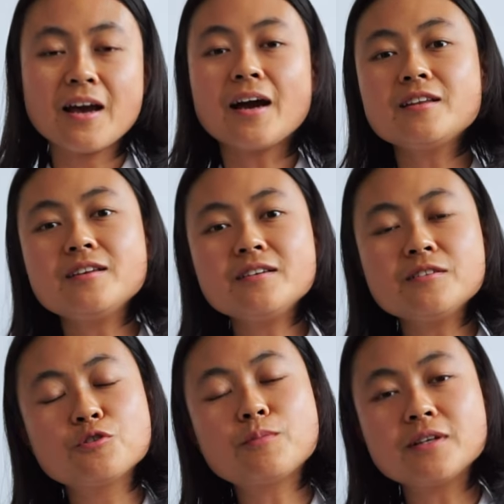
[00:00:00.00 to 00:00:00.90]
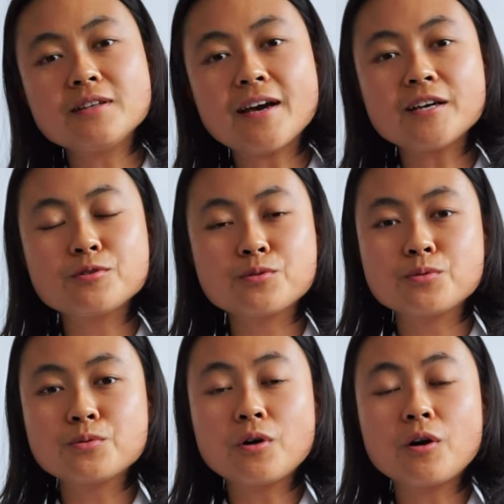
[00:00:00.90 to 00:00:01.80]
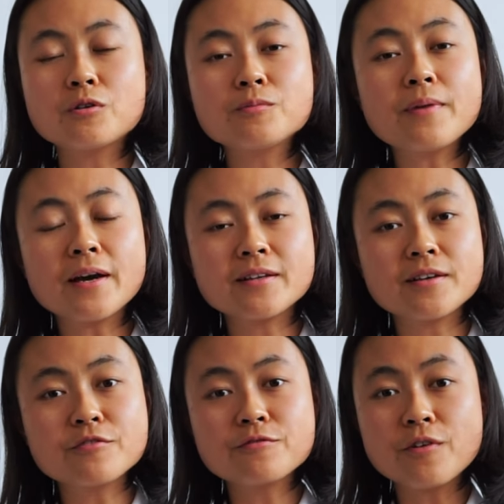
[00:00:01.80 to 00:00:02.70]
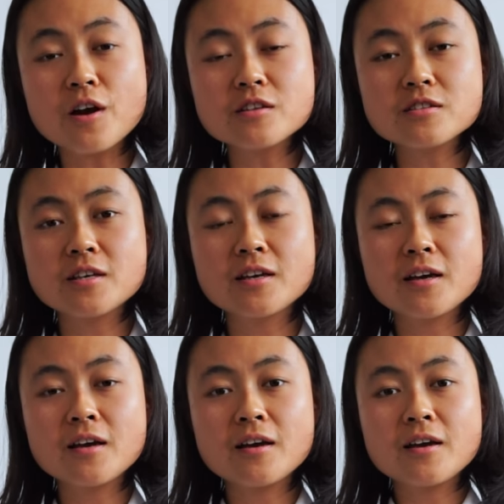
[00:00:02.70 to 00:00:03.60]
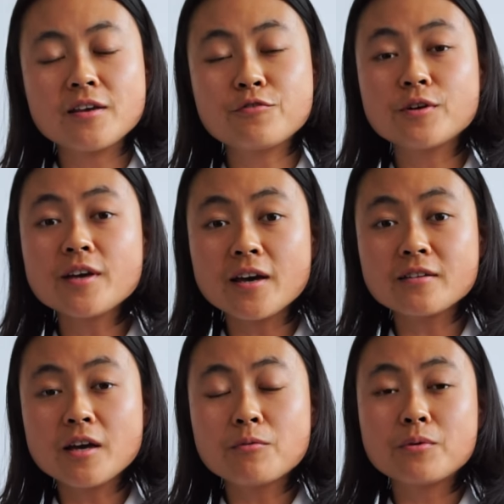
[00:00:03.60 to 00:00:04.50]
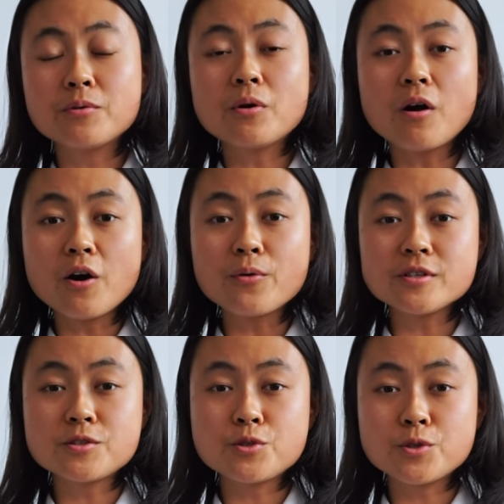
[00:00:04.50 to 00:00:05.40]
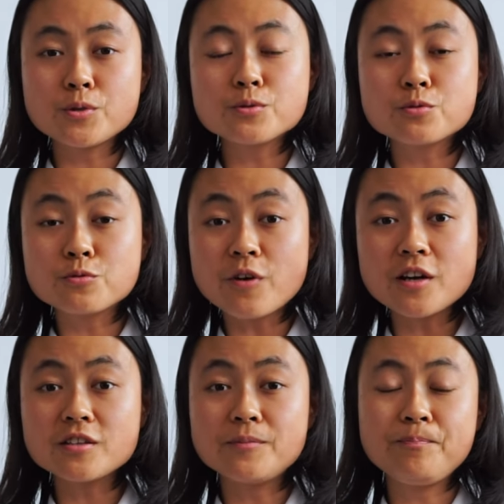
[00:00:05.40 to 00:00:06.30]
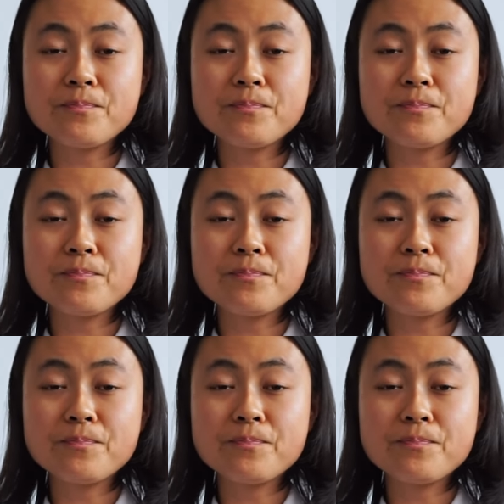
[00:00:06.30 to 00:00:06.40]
I think nobody likes to hold back their fart. If we can, we will always choose to fart.